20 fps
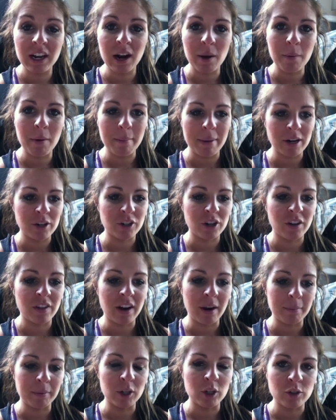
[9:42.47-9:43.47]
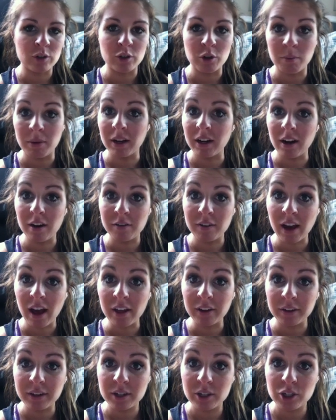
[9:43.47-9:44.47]
and I want to make sure that I'm consuming enough
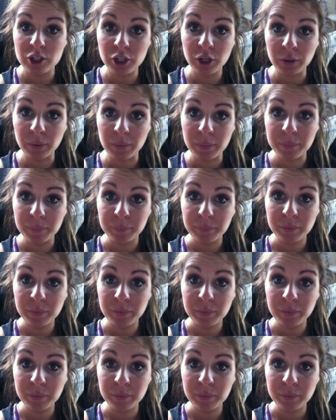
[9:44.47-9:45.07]
calories too.